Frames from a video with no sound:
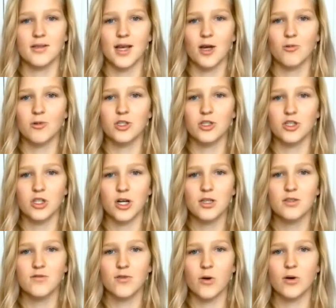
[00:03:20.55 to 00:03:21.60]
they were
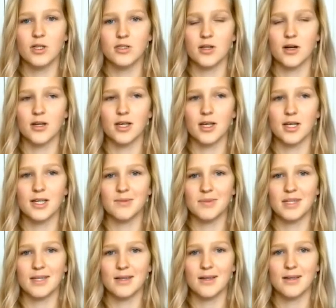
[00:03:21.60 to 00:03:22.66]
just focused on getting
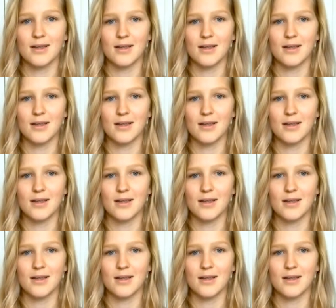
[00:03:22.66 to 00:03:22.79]
me